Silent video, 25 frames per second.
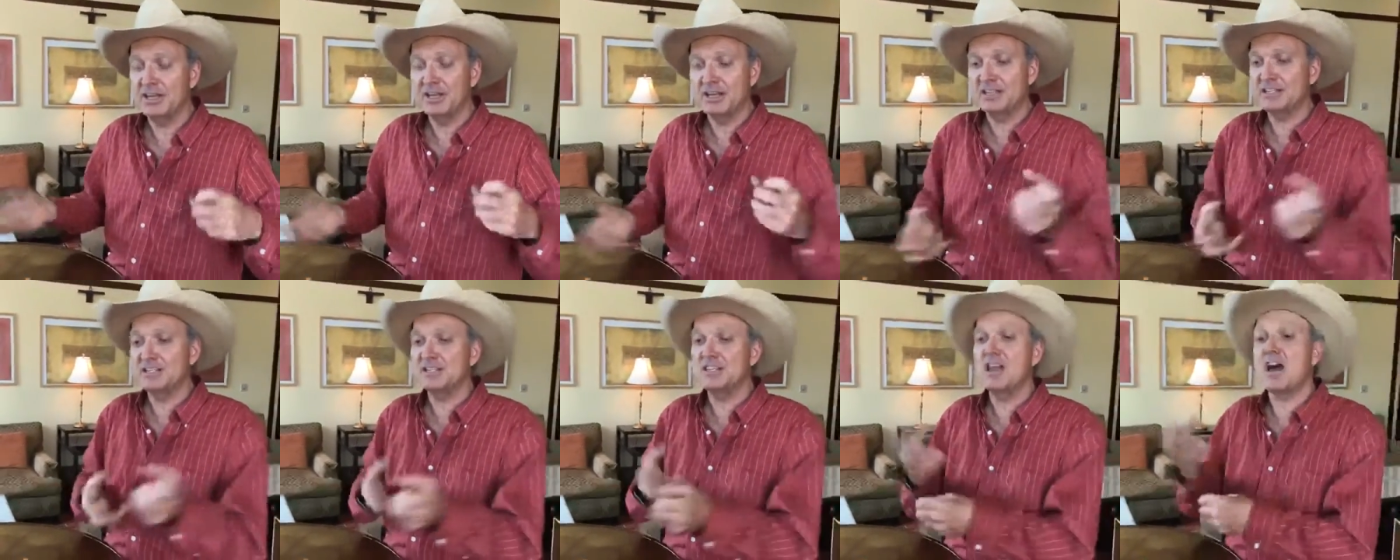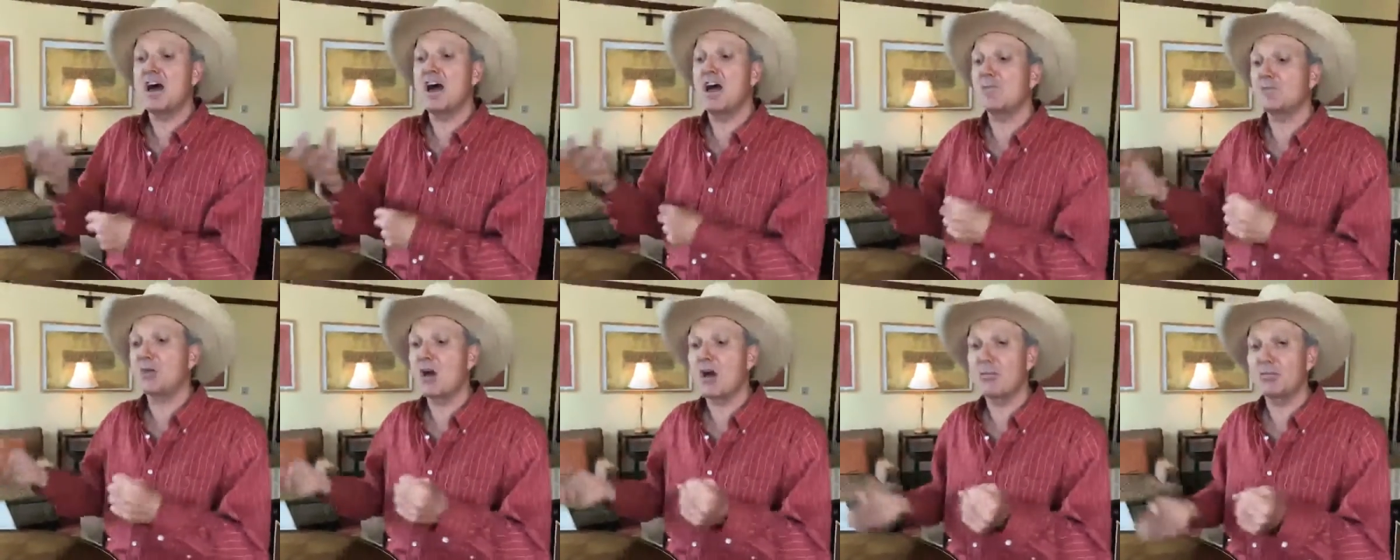is
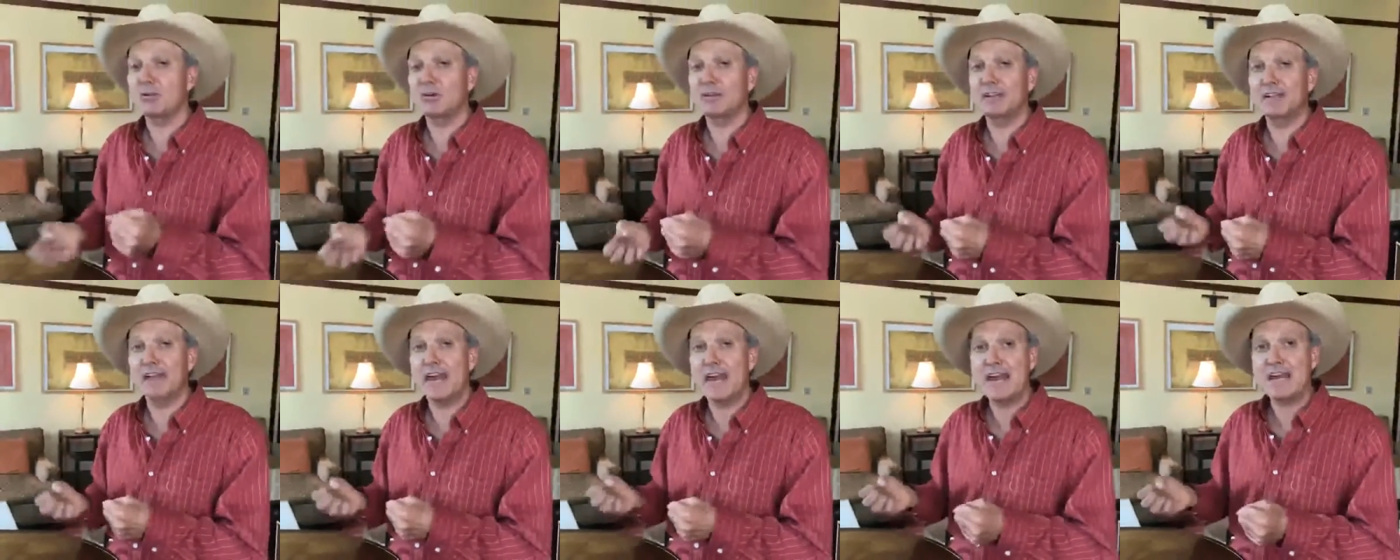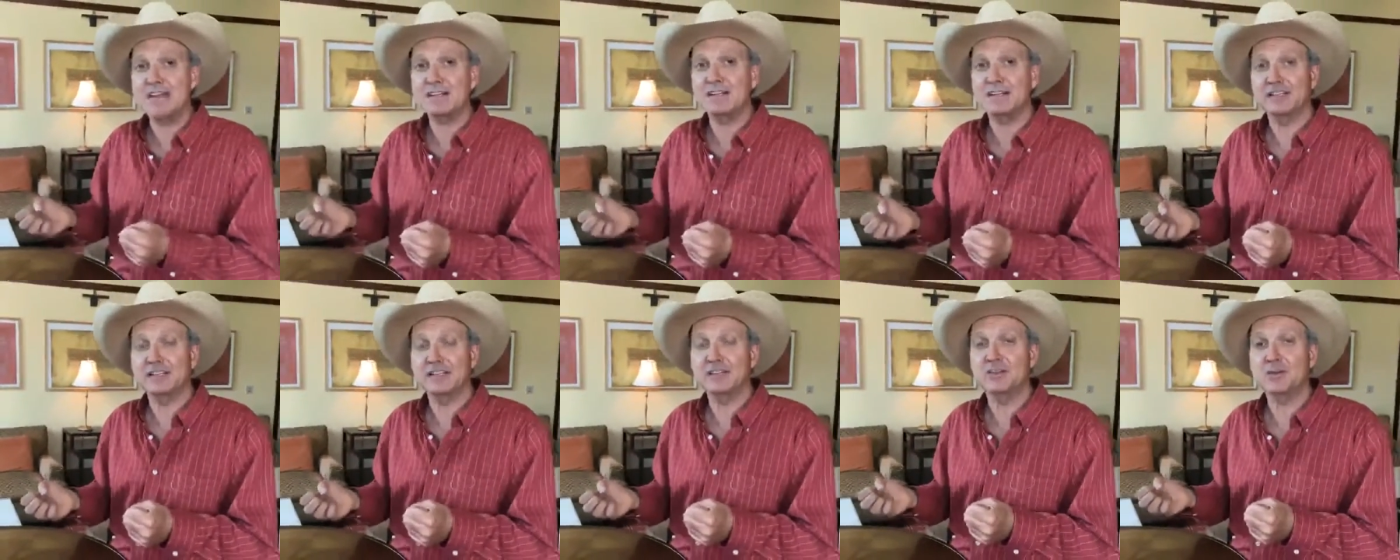not properly
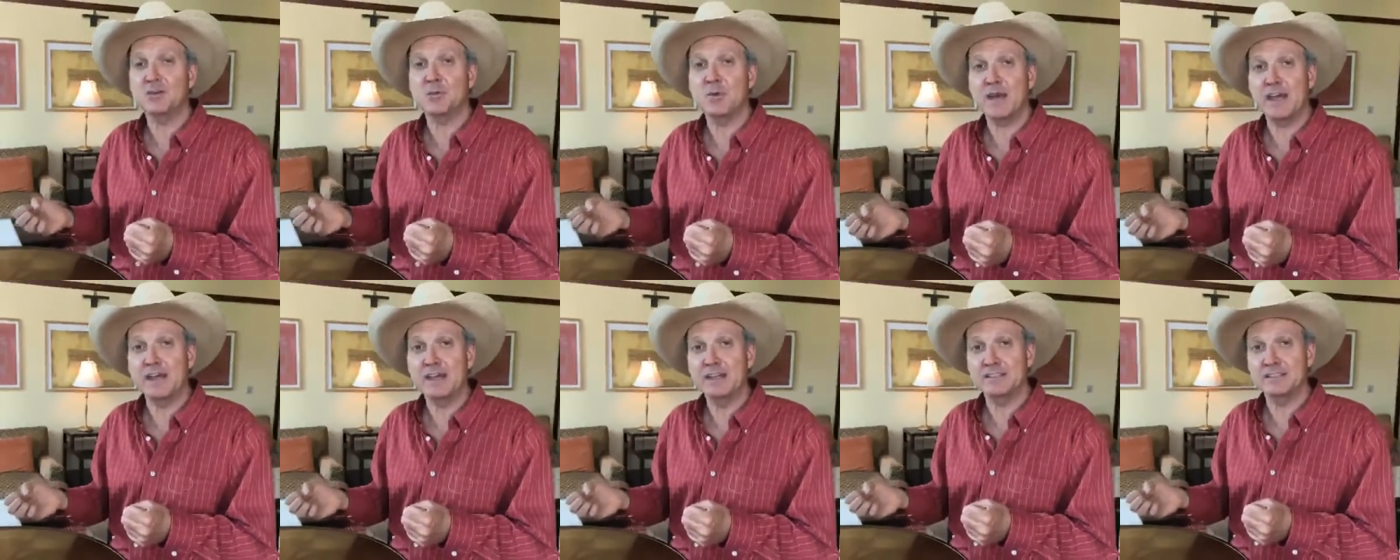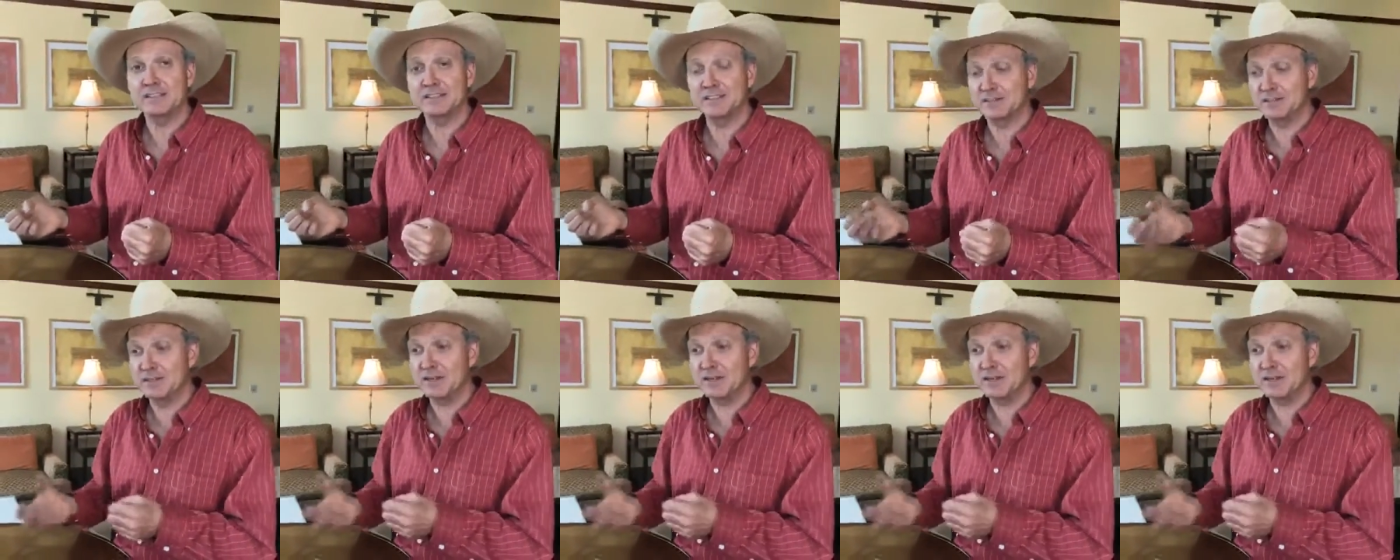handling their waste,